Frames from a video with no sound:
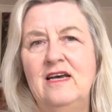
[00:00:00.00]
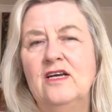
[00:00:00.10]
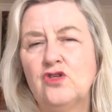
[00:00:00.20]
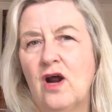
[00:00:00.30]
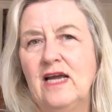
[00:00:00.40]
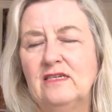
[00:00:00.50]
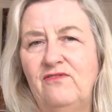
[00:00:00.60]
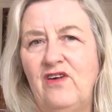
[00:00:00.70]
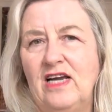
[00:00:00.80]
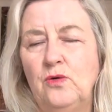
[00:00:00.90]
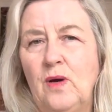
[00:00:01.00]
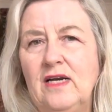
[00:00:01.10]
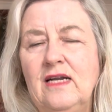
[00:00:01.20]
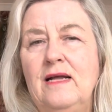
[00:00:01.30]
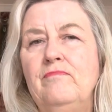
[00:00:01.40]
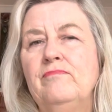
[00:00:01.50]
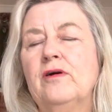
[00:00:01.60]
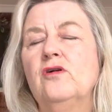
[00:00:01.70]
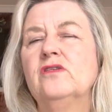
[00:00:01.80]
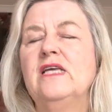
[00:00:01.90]
trying to find one
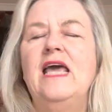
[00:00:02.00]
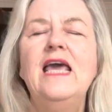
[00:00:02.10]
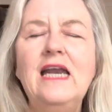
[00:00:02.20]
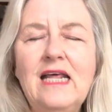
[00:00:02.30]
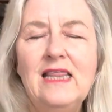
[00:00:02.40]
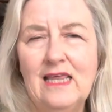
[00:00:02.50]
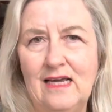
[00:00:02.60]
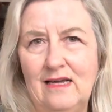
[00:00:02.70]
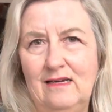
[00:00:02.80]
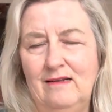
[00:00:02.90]
because anything,